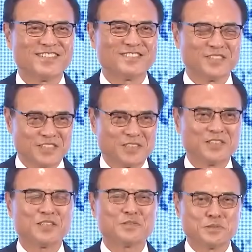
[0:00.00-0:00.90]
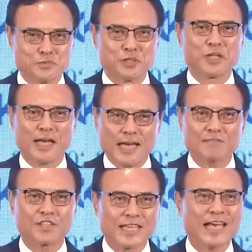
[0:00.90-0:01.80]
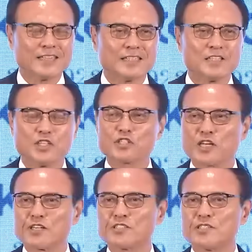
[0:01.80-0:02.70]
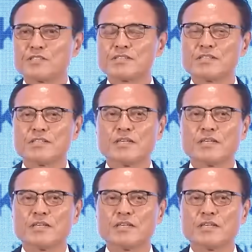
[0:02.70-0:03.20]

we will have the candid discussions